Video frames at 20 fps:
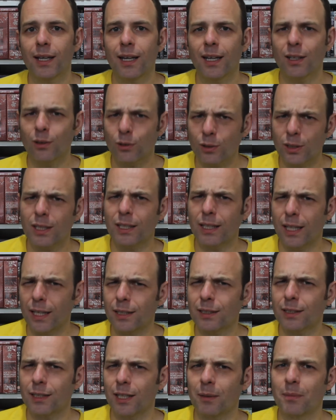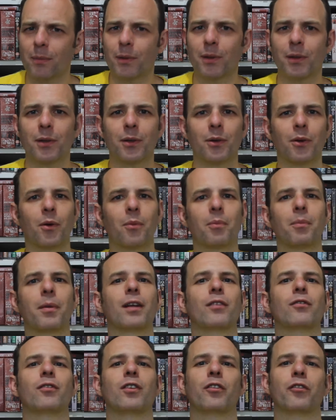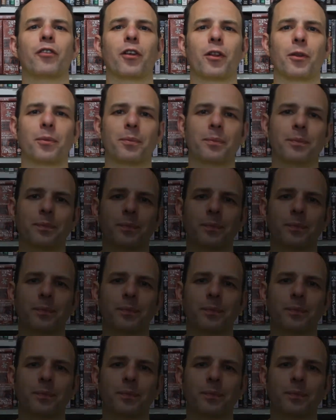and I'll see you next time on Man v Film.